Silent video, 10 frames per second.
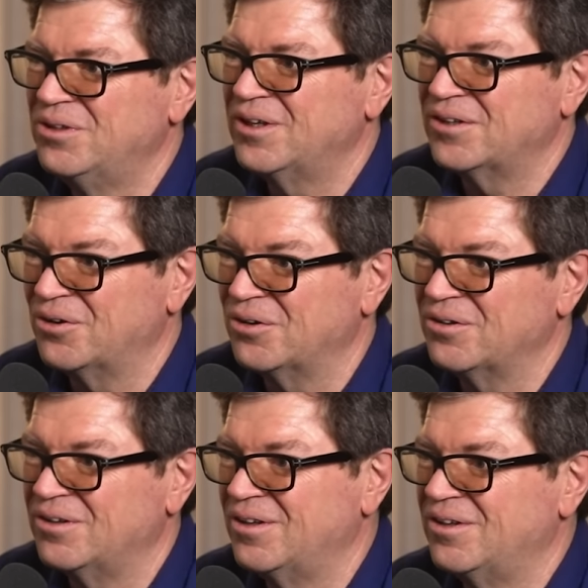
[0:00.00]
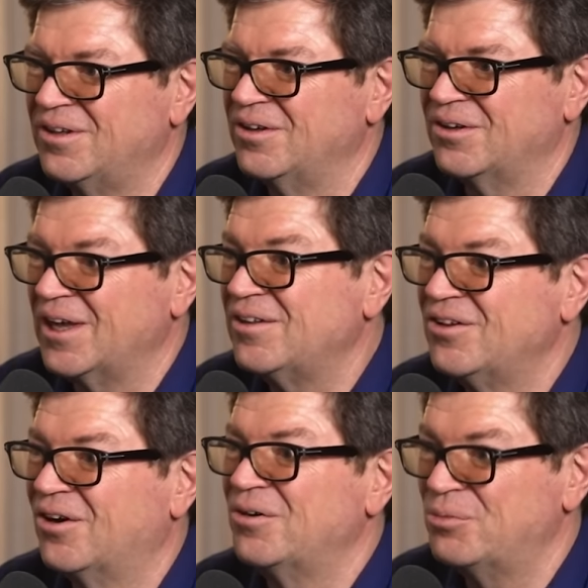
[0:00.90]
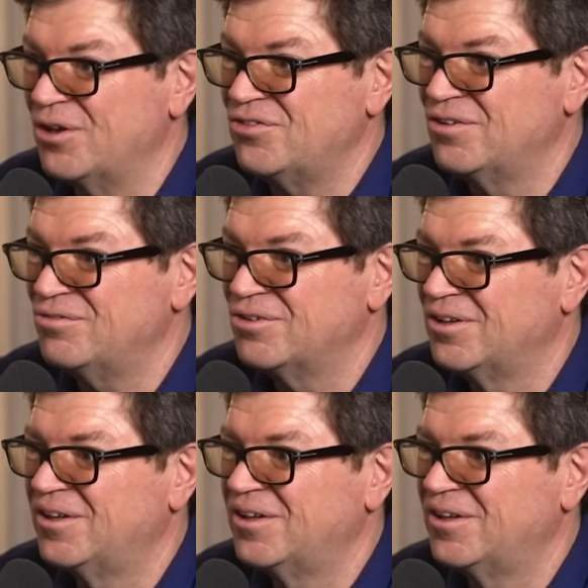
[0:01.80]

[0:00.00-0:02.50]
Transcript: Like there, it, again, they are impressive.